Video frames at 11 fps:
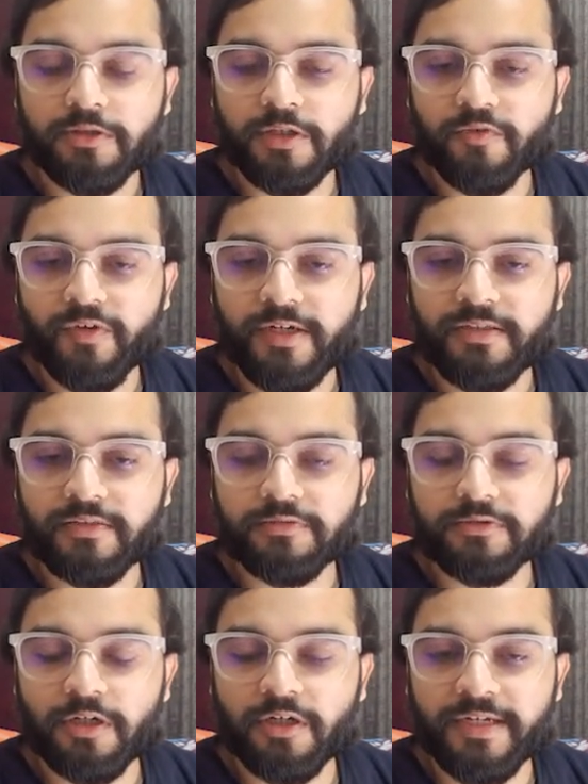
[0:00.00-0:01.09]
the
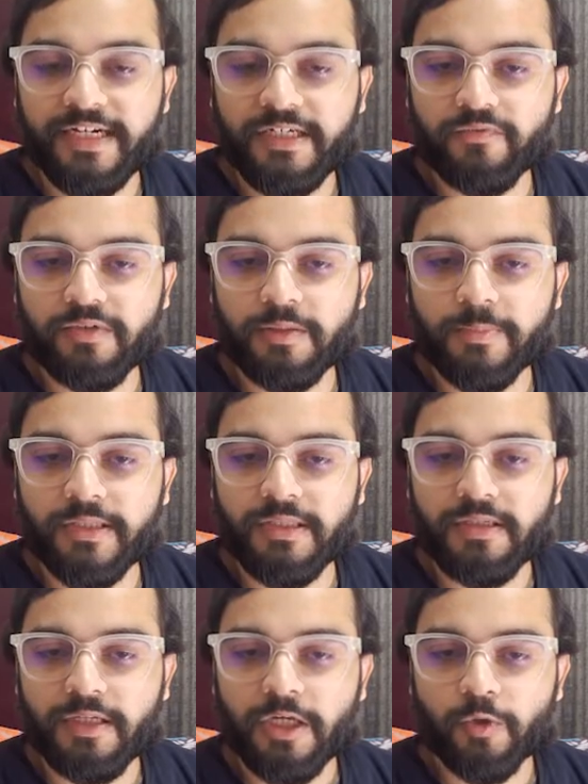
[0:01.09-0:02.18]
rate will
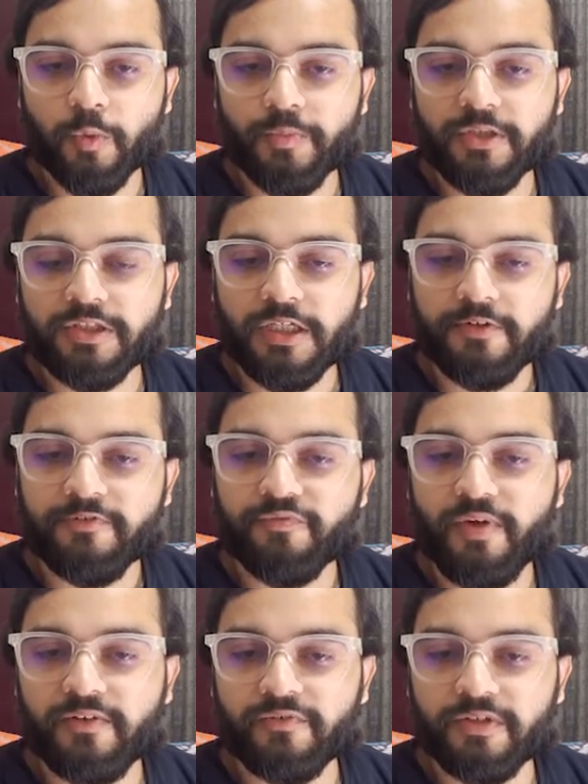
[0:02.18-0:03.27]
be rupees
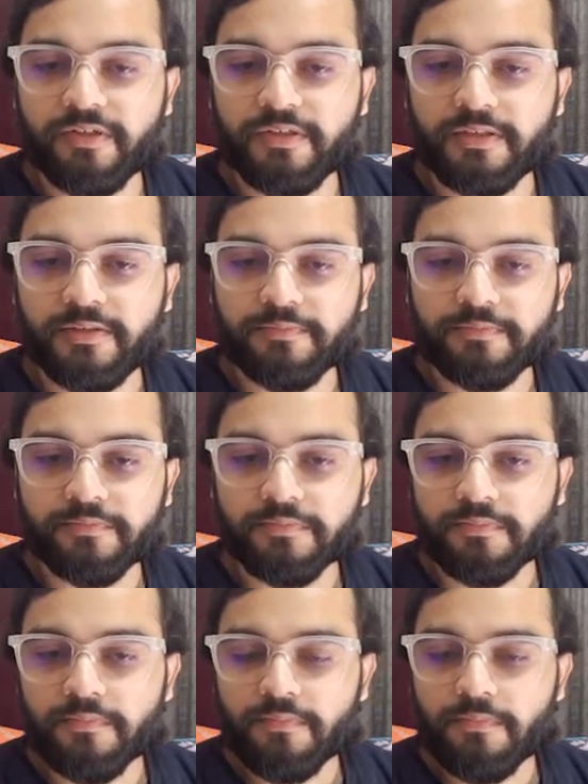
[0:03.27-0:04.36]
500.
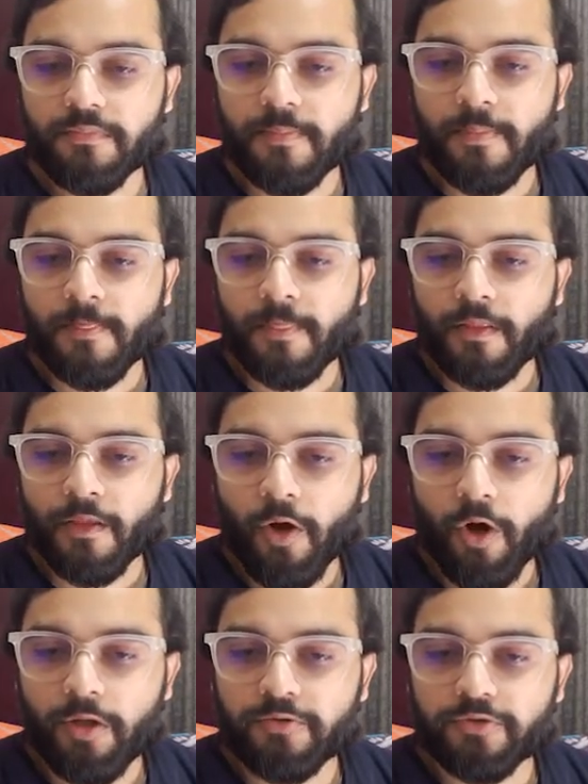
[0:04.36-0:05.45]

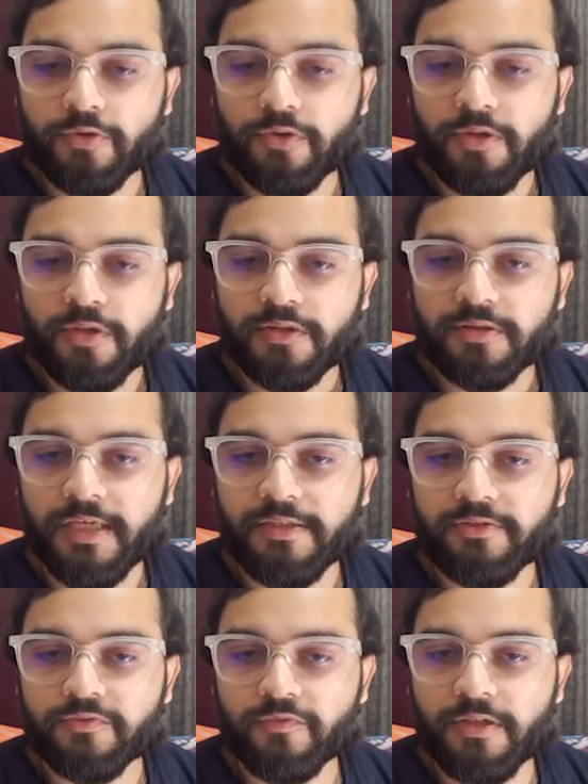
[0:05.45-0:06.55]
Also, there
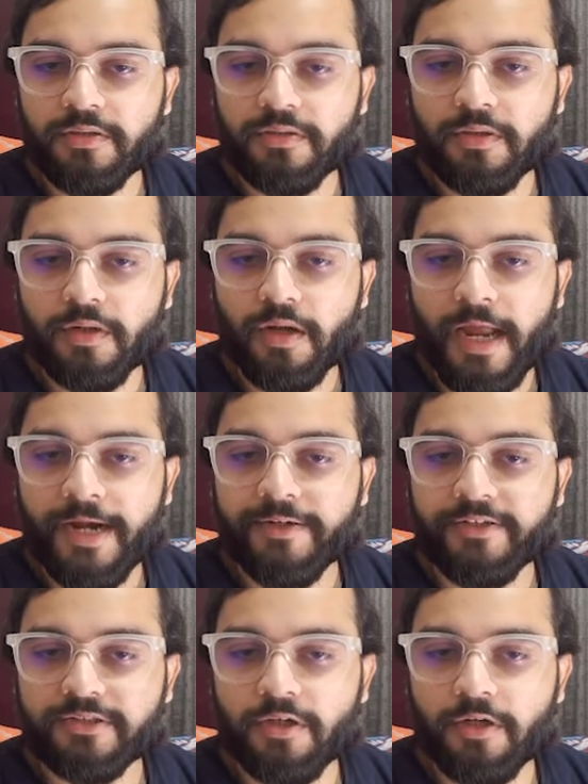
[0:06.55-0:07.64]
is one
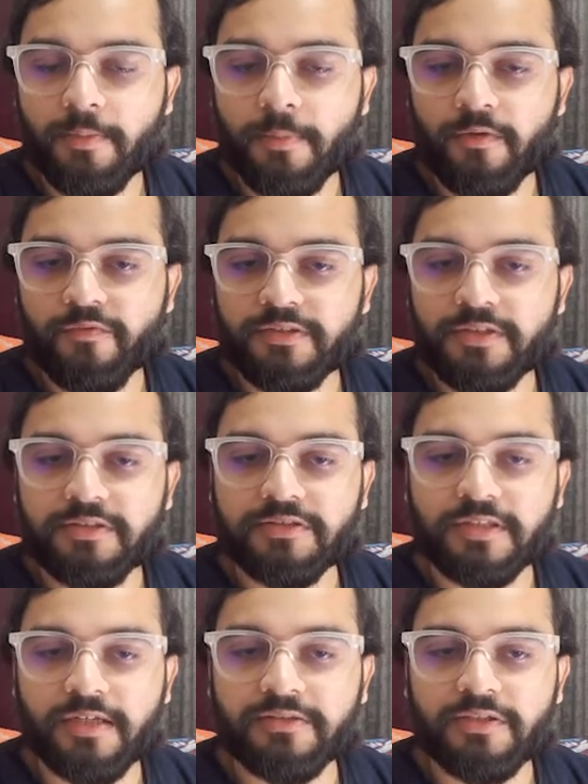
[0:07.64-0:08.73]
additional amount which is
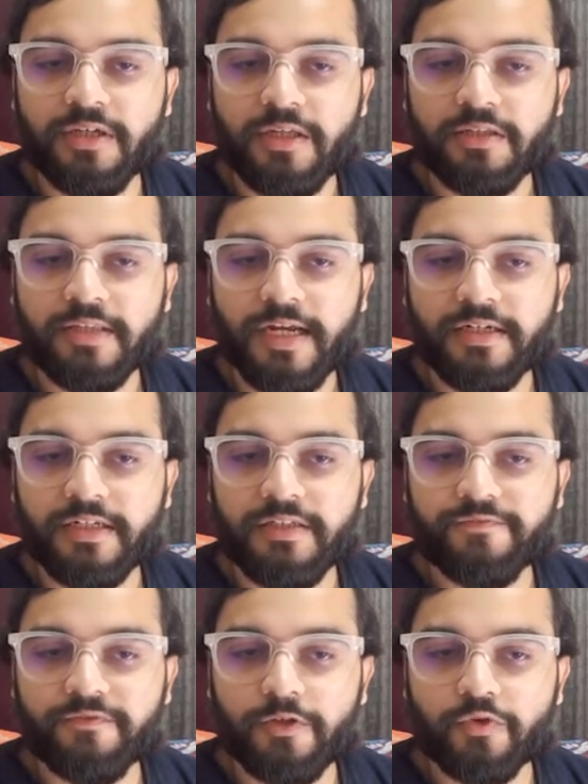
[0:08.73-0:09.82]
charged, that
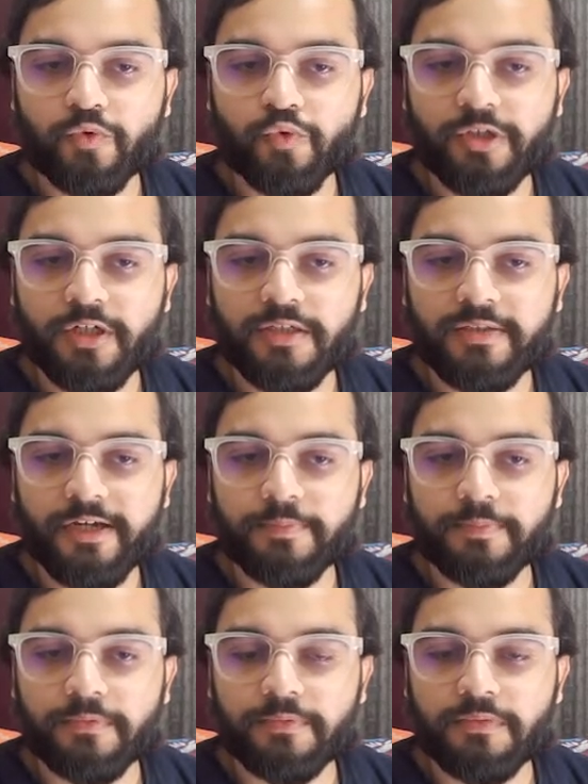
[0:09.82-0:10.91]
if the courier
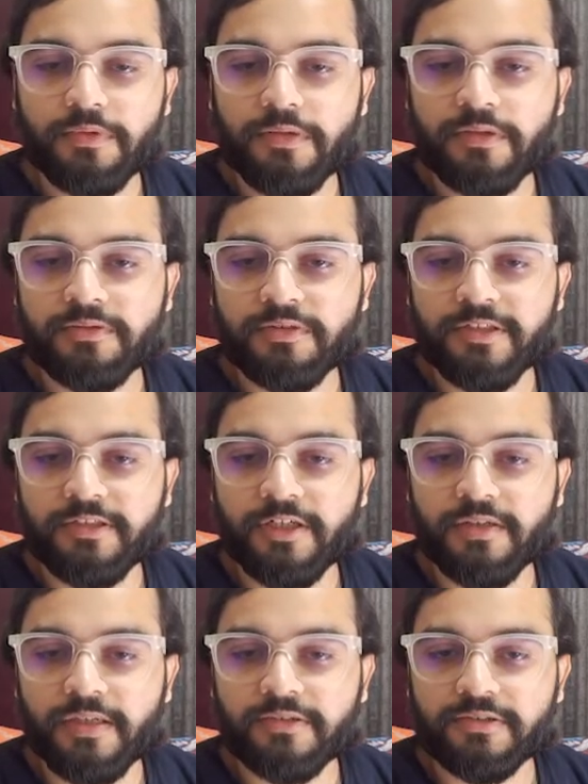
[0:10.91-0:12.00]
type is
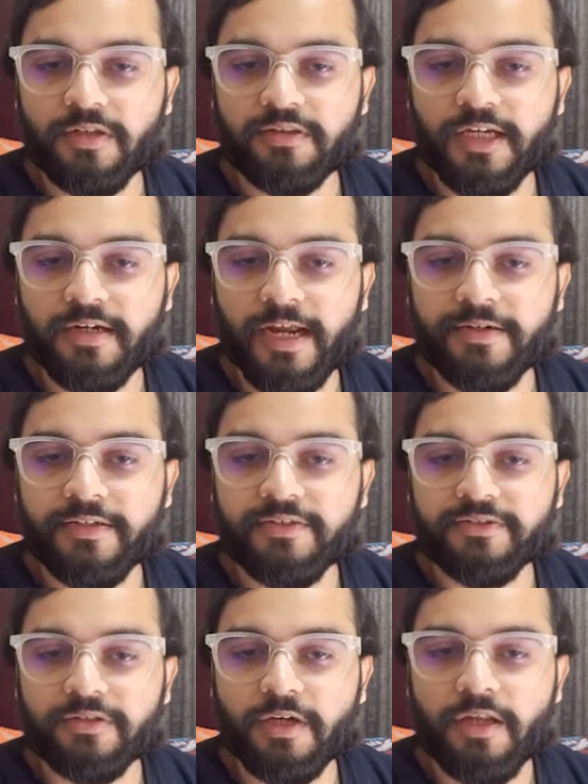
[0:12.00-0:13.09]
international, then
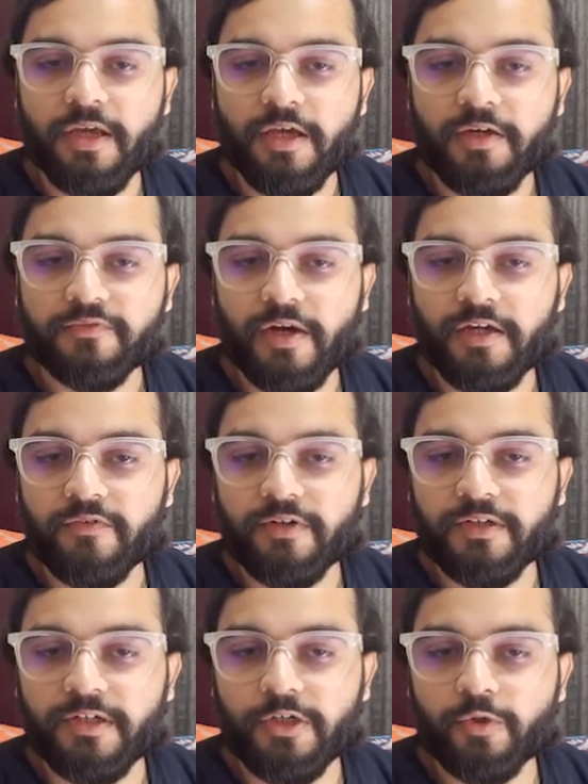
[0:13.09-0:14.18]
additional
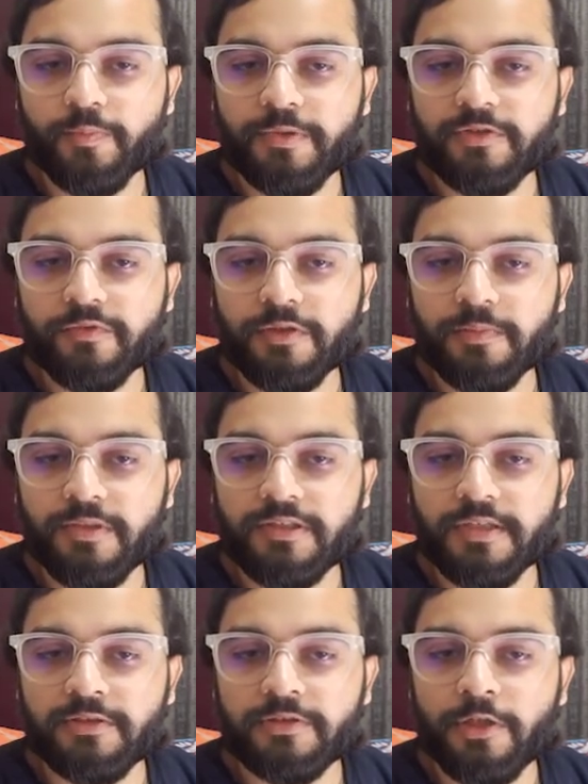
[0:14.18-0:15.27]
500 rupees will be
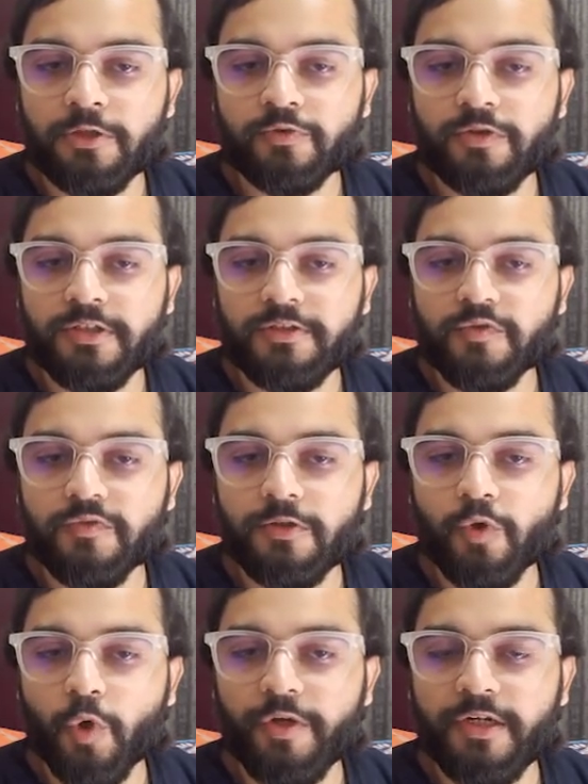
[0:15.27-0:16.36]
charged. So this will
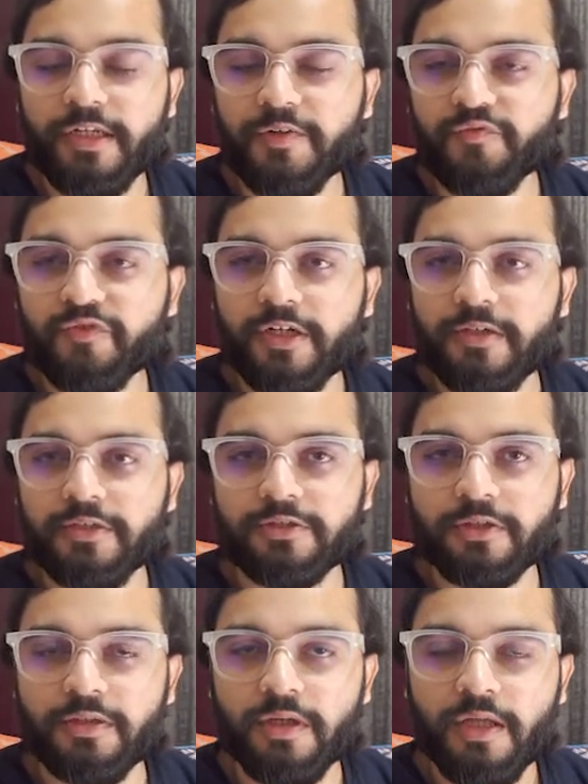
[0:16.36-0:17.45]
go in if
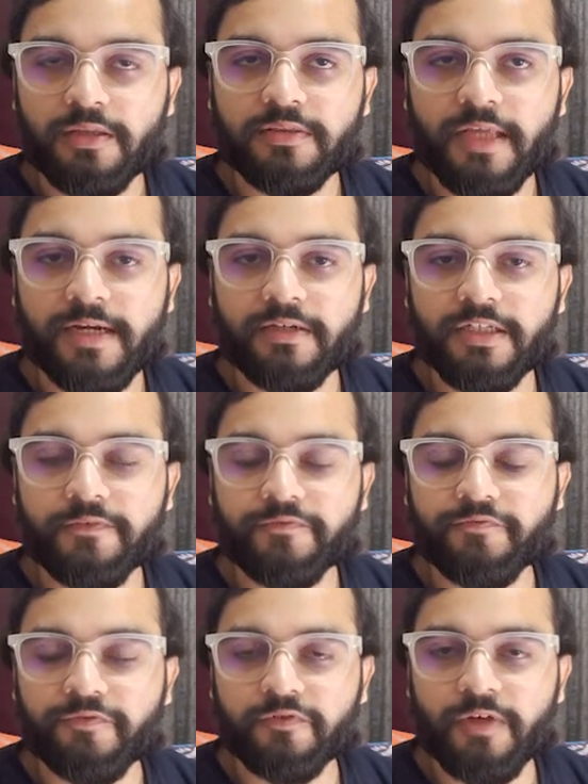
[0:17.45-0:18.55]
condition, that if
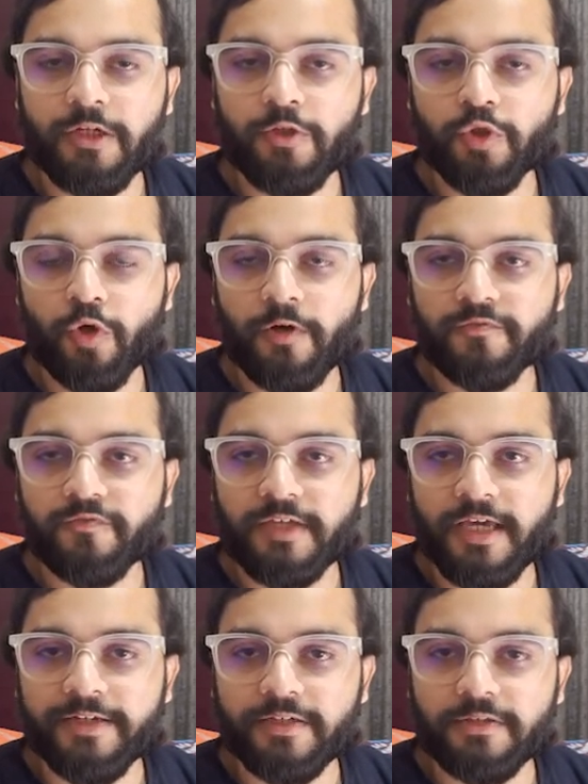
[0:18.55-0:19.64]
value of
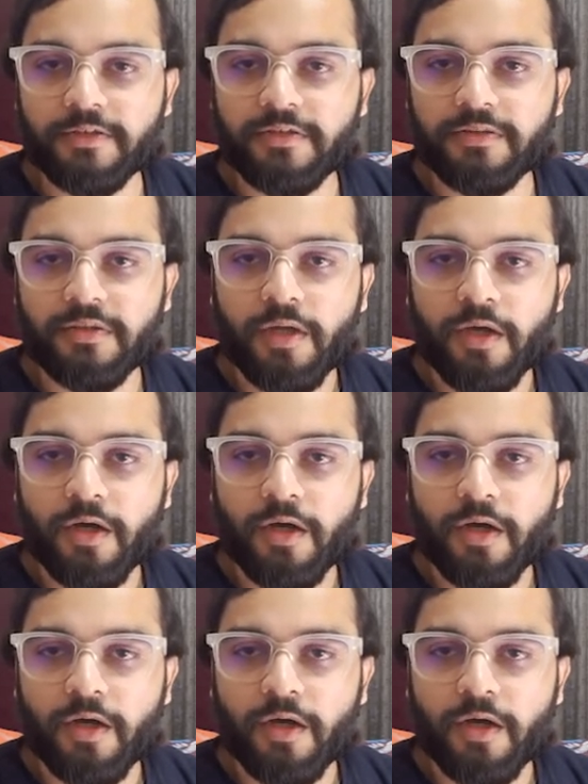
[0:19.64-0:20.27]
character